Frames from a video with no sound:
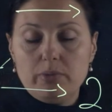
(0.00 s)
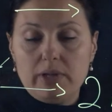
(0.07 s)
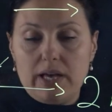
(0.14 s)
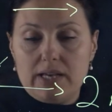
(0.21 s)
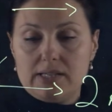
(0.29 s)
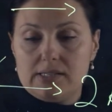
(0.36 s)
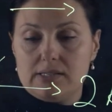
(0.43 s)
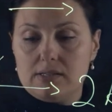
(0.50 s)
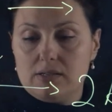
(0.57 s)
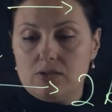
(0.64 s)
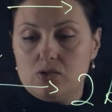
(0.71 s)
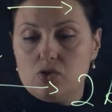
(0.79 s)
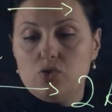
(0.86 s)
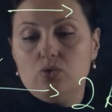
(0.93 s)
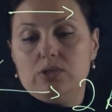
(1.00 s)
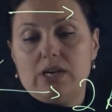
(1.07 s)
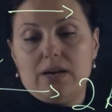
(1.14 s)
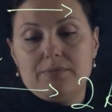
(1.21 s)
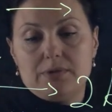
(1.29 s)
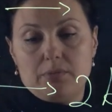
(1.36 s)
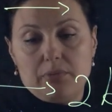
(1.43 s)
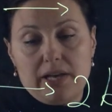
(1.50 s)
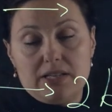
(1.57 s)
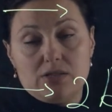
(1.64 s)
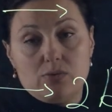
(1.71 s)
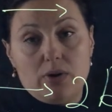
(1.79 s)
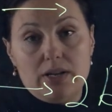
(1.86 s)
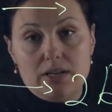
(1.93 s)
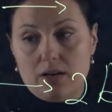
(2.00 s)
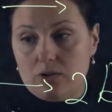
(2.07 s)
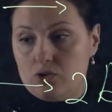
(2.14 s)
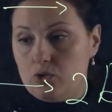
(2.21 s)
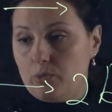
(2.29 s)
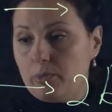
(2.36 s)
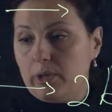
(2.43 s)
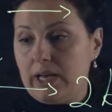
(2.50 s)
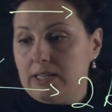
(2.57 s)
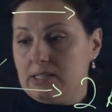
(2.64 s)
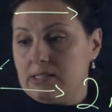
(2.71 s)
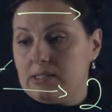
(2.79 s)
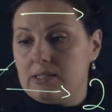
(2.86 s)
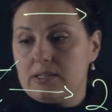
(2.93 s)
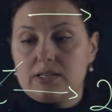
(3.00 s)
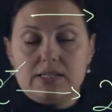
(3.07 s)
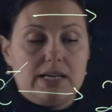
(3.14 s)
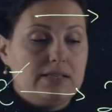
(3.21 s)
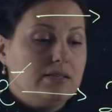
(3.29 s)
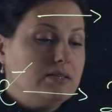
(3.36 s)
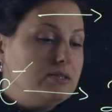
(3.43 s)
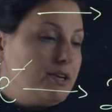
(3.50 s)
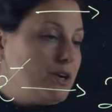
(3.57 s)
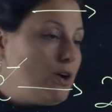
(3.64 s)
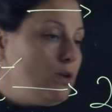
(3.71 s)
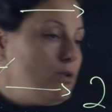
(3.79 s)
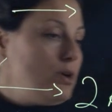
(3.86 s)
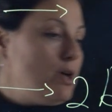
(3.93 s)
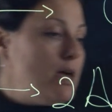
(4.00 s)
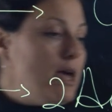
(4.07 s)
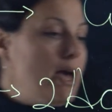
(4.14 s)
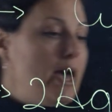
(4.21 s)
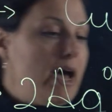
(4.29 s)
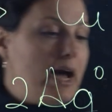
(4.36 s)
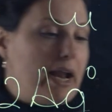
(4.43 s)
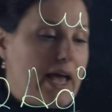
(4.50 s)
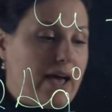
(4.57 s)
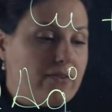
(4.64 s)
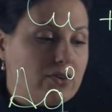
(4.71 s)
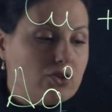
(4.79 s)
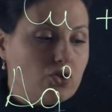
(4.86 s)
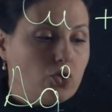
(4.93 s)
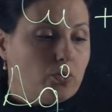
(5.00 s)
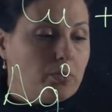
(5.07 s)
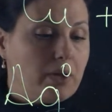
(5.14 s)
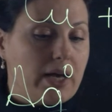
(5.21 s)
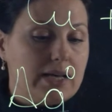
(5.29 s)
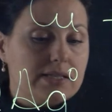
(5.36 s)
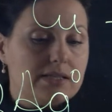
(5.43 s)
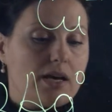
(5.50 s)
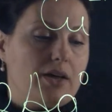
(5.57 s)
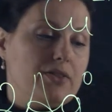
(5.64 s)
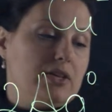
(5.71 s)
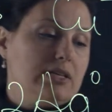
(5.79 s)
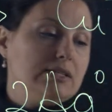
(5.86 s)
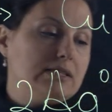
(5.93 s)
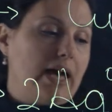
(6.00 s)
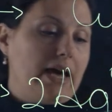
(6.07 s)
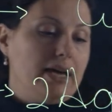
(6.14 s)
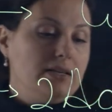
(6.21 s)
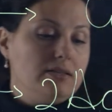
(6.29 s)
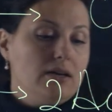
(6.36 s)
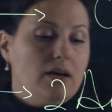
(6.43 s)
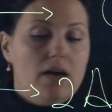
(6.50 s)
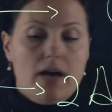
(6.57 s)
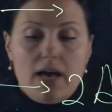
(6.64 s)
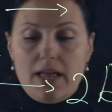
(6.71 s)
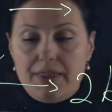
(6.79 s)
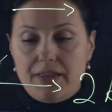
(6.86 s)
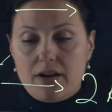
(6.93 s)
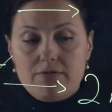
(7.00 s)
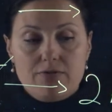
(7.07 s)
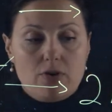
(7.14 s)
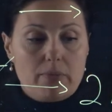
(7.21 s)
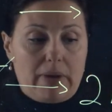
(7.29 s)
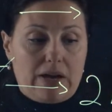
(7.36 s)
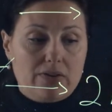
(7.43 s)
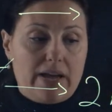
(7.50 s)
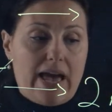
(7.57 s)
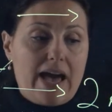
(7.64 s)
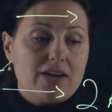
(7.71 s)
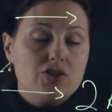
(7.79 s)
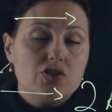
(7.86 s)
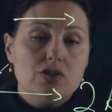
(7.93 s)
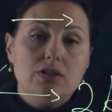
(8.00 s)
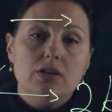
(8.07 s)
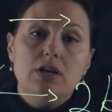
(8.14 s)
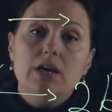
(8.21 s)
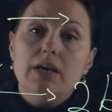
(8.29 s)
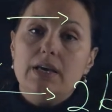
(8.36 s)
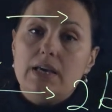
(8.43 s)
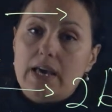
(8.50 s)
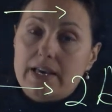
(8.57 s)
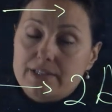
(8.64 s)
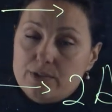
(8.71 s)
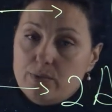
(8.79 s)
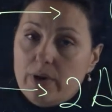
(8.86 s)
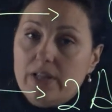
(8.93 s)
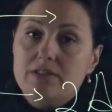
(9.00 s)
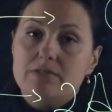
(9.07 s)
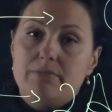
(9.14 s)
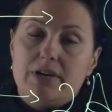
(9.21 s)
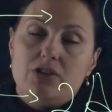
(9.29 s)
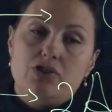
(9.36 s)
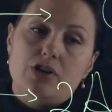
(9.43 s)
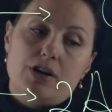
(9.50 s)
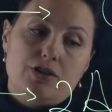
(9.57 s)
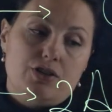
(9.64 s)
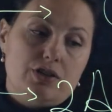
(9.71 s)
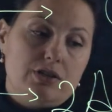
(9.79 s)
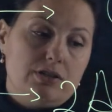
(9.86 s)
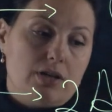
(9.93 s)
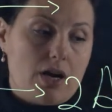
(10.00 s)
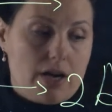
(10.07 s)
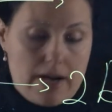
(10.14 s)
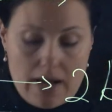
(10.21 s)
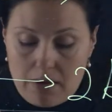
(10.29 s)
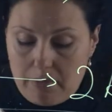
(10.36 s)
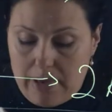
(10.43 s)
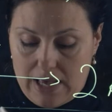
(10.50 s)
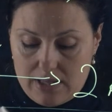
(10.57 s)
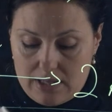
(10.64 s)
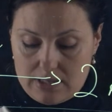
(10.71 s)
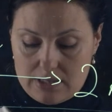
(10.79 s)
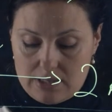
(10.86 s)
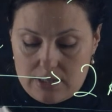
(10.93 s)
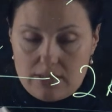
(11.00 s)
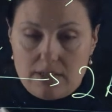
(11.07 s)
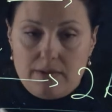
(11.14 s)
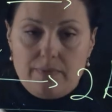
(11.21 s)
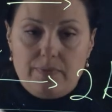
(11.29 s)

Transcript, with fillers: plus, 2 times a plus 1, a 2 plus, because that's a 0. And I have a 2 plus on this side, and therefore my reaction as well as my charges are now balanced.